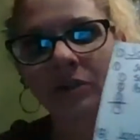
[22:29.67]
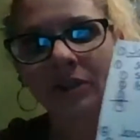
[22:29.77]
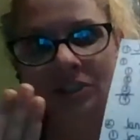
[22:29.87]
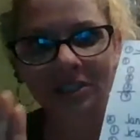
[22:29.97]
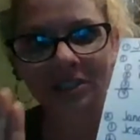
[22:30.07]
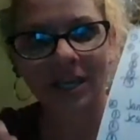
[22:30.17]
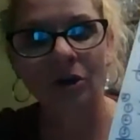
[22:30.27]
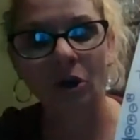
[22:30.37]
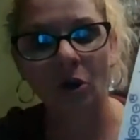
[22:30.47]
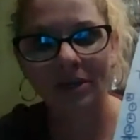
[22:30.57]
so let's just
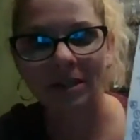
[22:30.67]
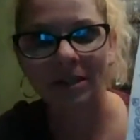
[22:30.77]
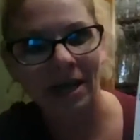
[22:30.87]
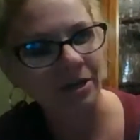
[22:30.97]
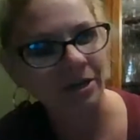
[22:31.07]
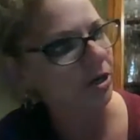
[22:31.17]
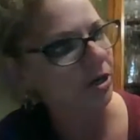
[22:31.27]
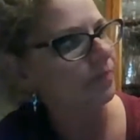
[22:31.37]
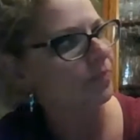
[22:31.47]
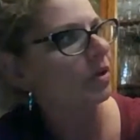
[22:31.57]
say you're going to
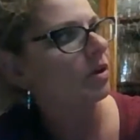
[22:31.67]
manager.